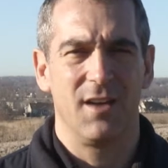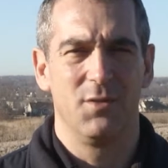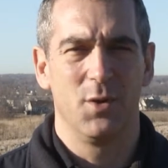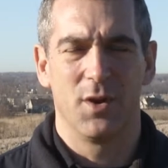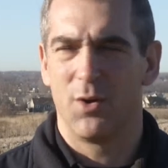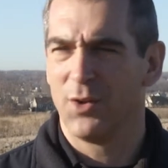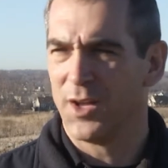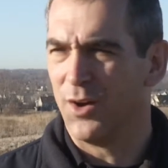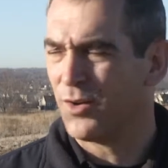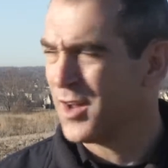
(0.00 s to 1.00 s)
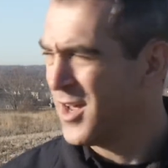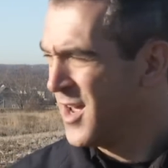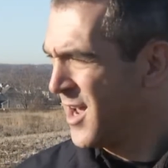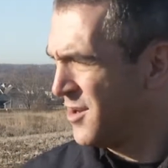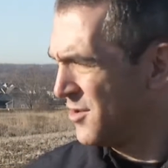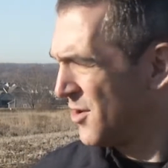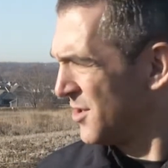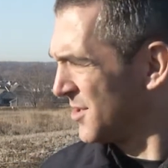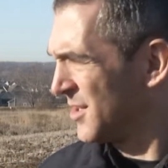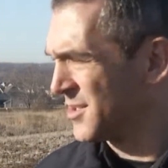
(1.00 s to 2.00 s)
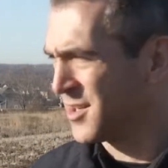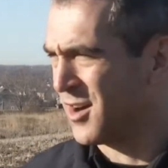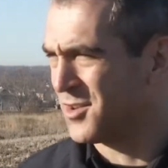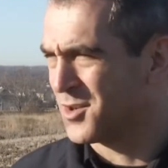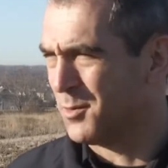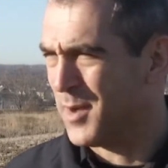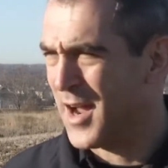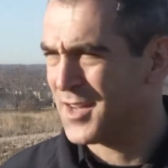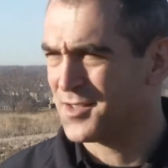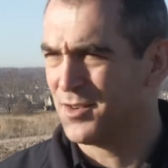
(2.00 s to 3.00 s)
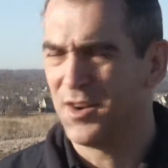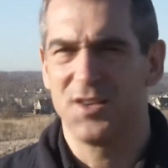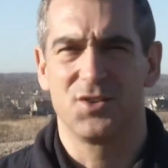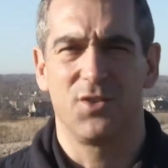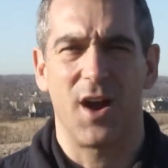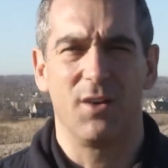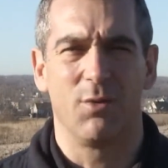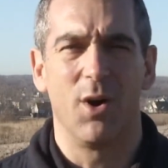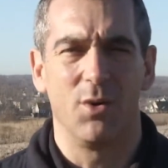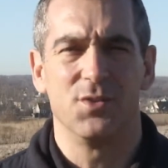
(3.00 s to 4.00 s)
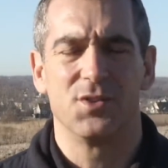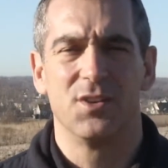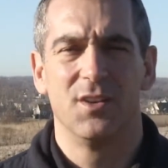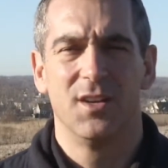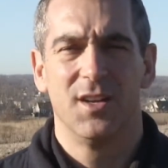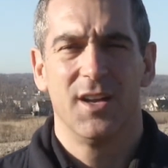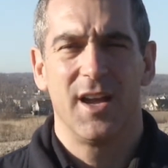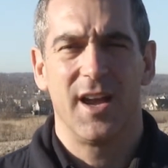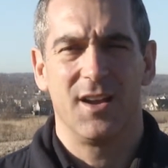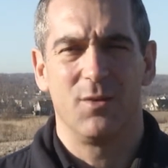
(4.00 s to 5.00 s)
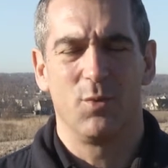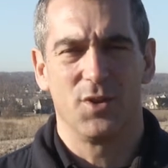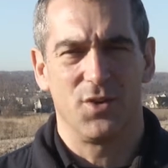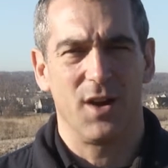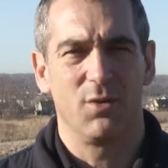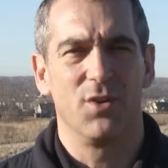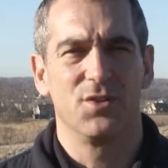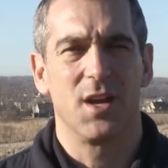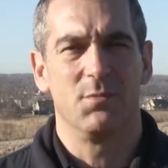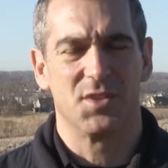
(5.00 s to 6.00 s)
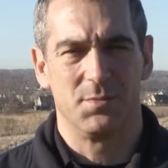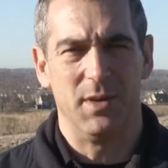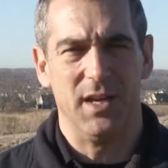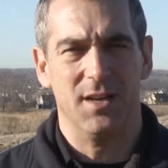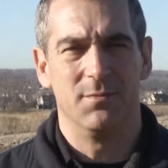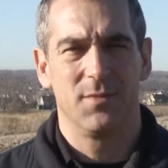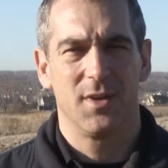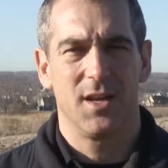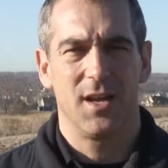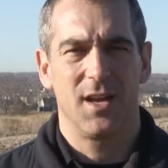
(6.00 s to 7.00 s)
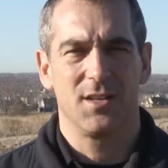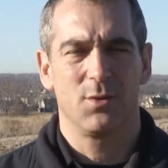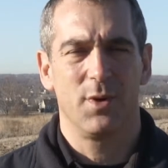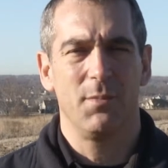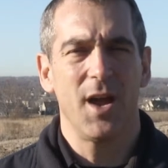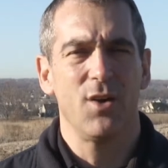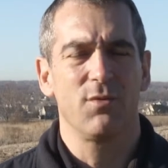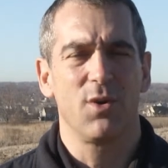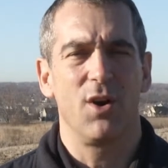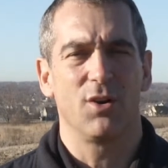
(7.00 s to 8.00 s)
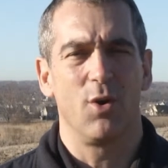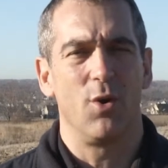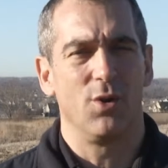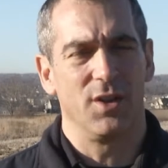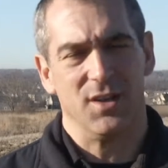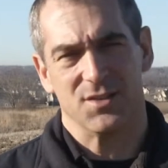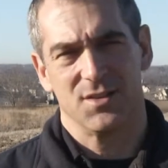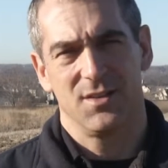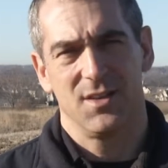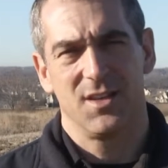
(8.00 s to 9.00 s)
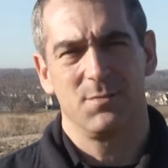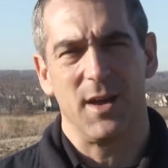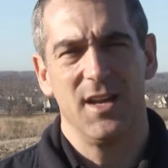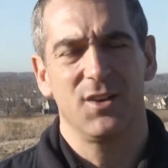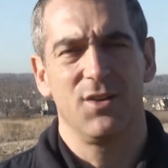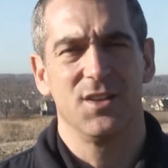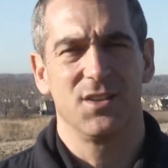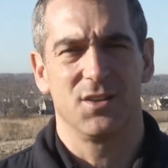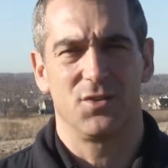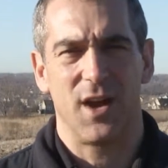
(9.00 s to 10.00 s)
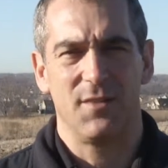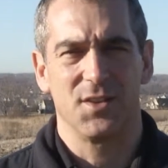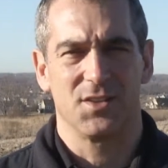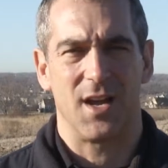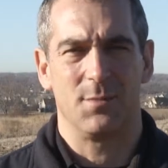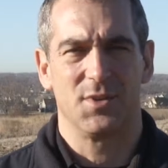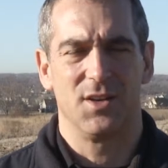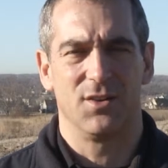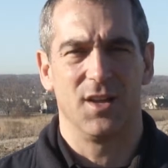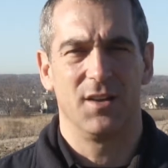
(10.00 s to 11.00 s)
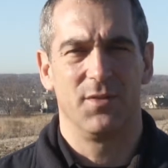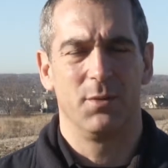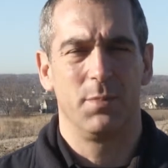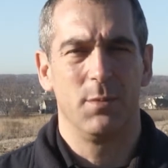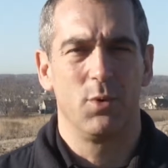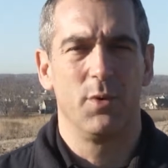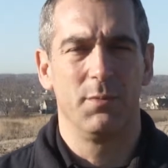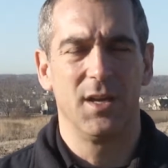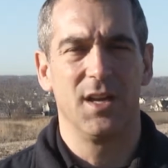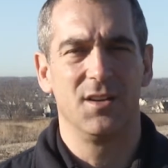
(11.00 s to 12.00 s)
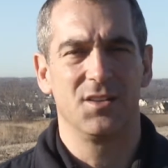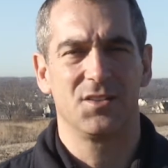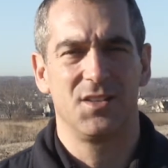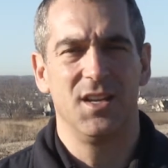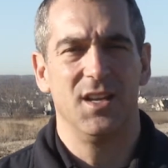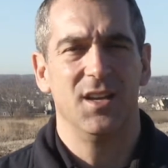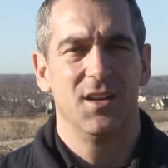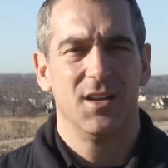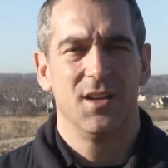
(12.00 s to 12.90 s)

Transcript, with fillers: Highview and Holyoke, and you'll notice that as the cars go past, they're nice dry roads. And with dry roads comes speed. And so what my overall goal is, is by increasing the traffic stops here in Lakeville, people will begin to see